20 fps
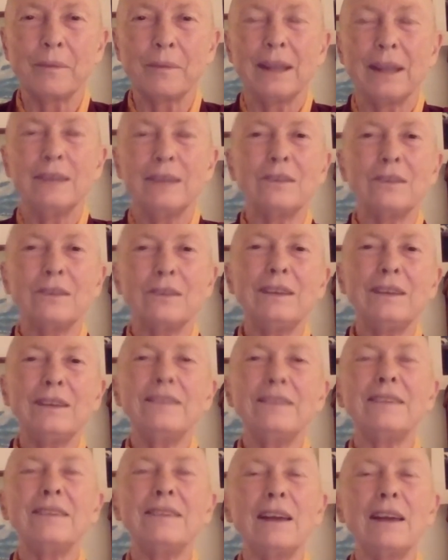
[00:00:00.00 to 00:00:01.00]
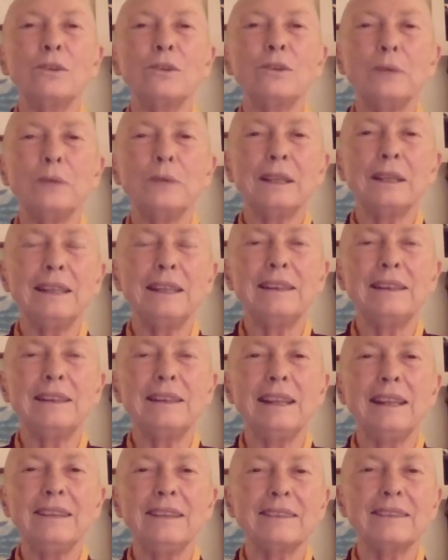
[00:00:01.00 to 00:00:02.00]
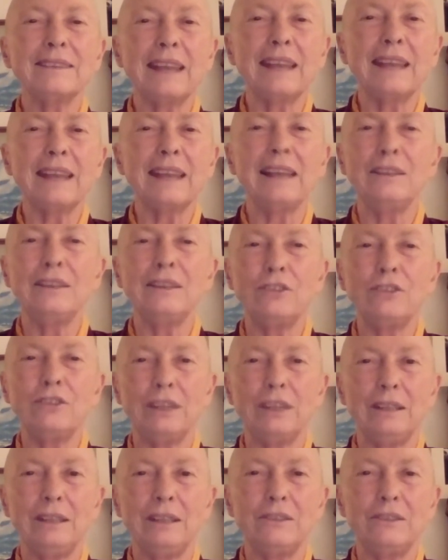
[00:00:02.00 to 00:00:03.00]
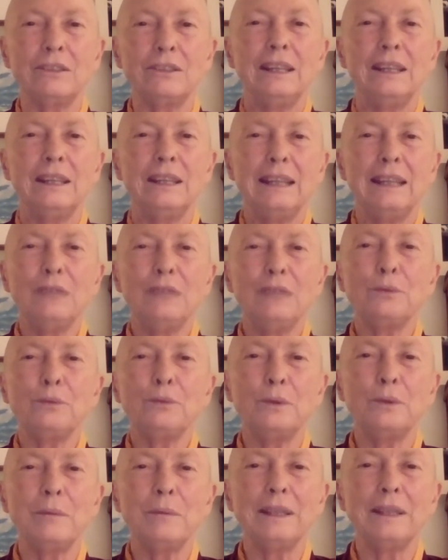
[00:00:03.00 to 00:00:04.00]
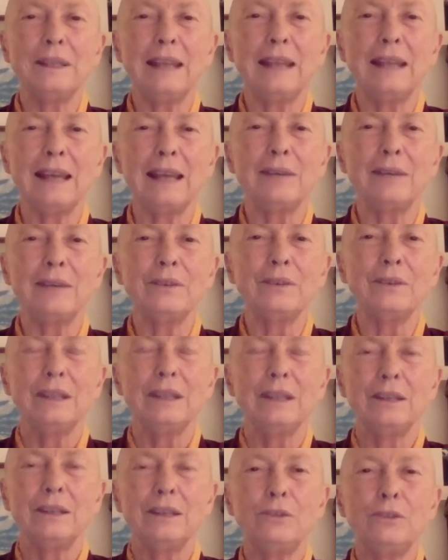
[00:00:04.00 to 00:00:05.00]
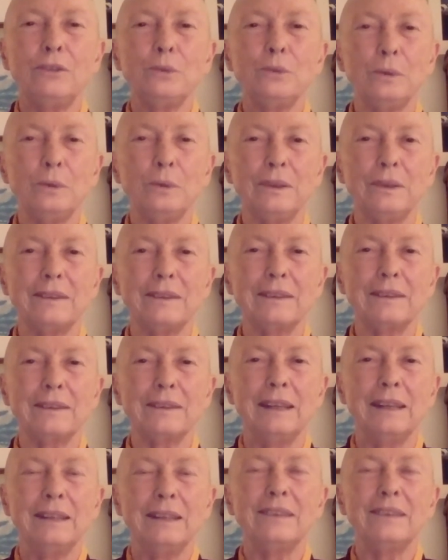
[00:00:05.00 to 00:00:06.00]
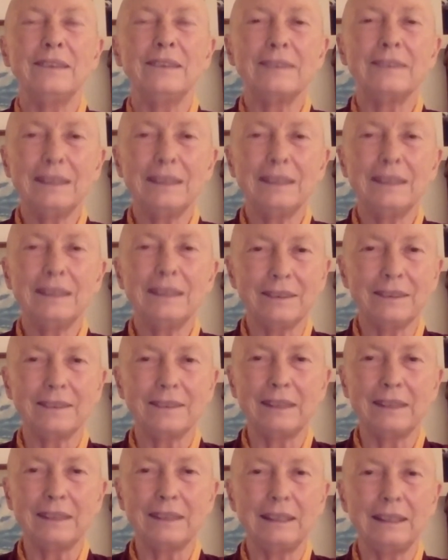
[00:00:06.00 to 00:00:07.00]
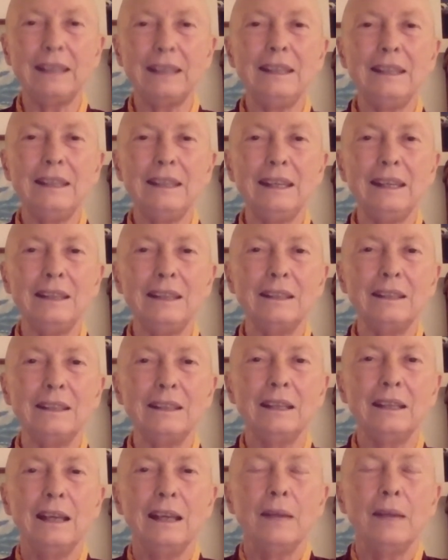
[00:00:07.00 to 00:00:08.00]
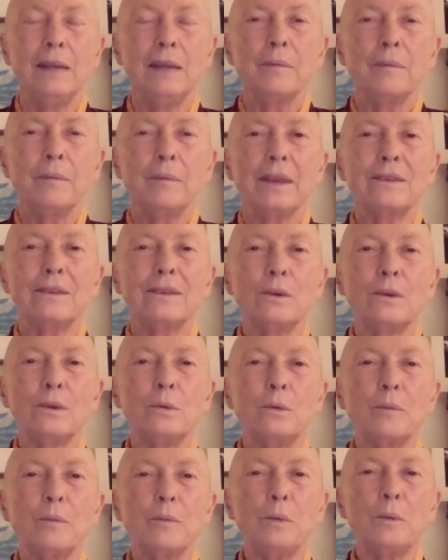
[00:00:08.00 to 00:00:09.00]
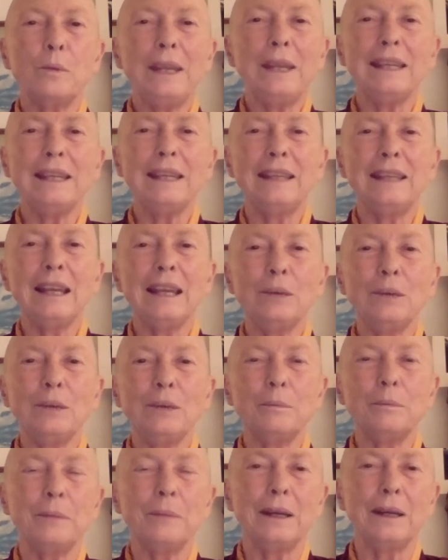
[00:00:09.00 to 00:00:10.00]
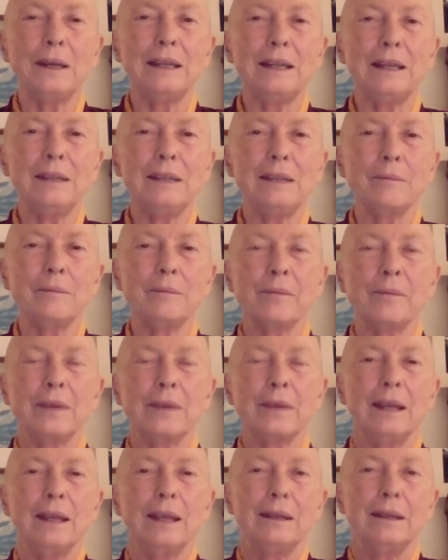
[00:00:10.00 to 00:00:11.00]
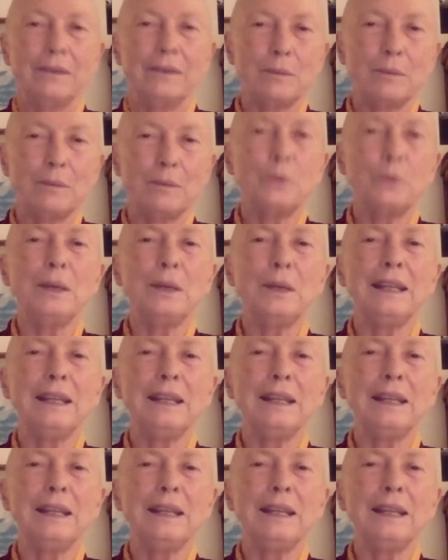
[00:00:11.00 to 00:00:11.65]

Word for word: So this is how quickly things can change if women have the tools, the skills that they need. So we can help by supporting.